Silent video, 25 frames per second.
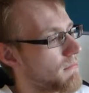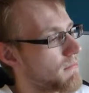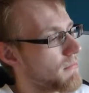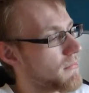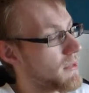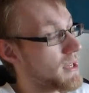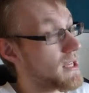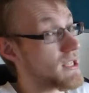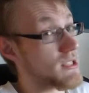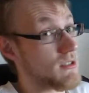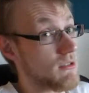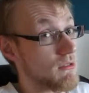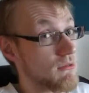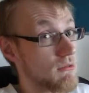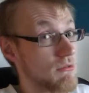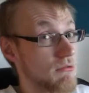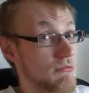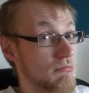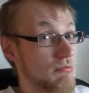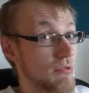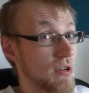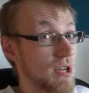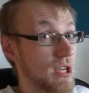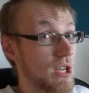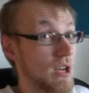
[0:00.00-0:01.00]
these are
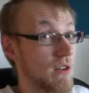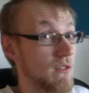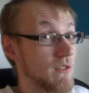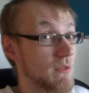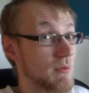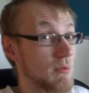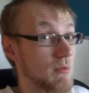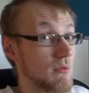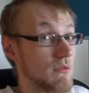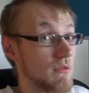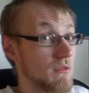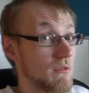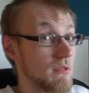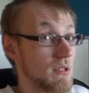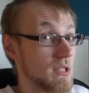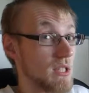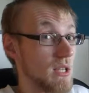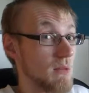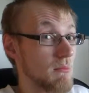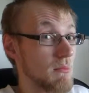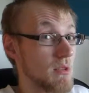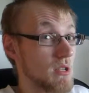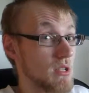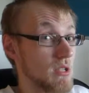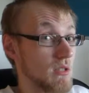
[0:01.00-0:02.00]
pretty comfortable from the
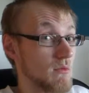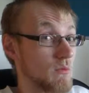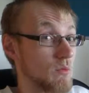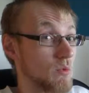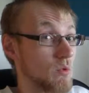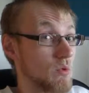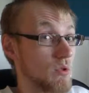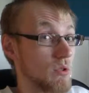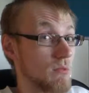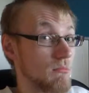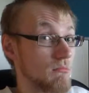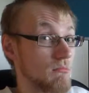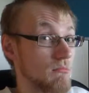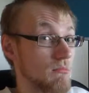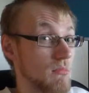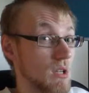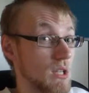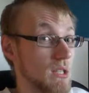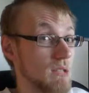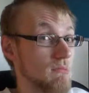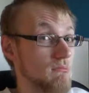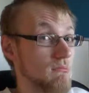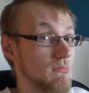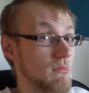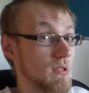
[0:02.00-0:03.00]
10 minutes I've wore them.
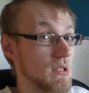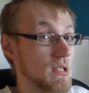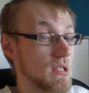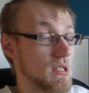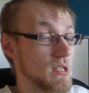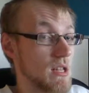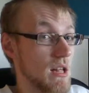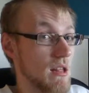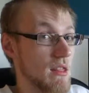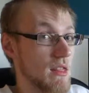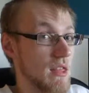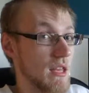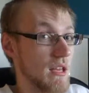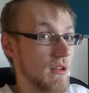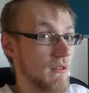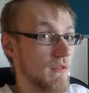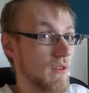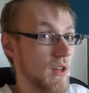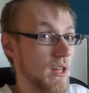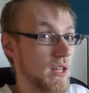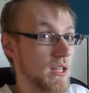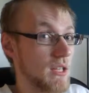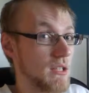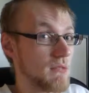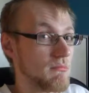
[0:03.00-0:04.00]
Like, it's that thing of
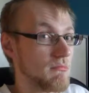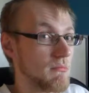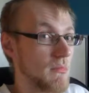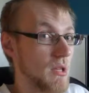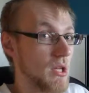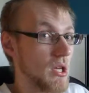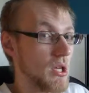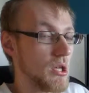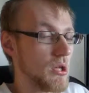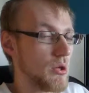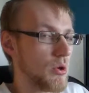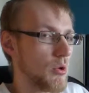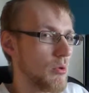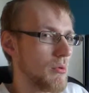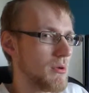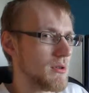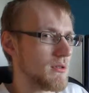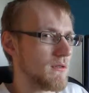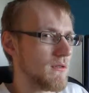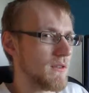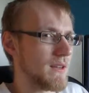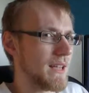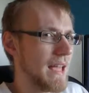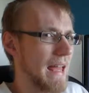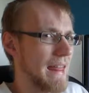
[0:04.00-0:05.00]
like, you almost
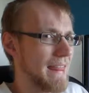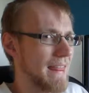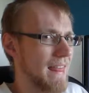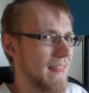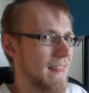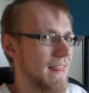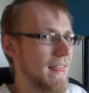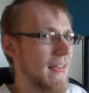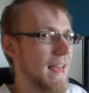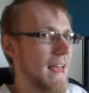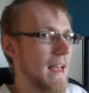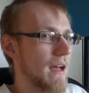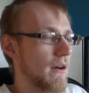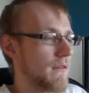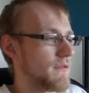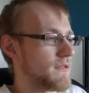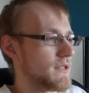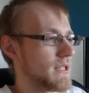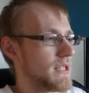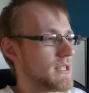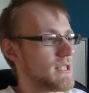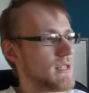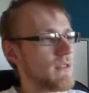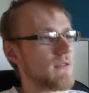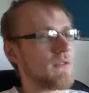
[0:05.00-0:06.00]
forget they're there, obviously,
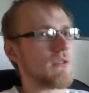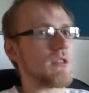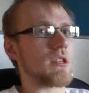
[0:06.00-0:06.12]
except for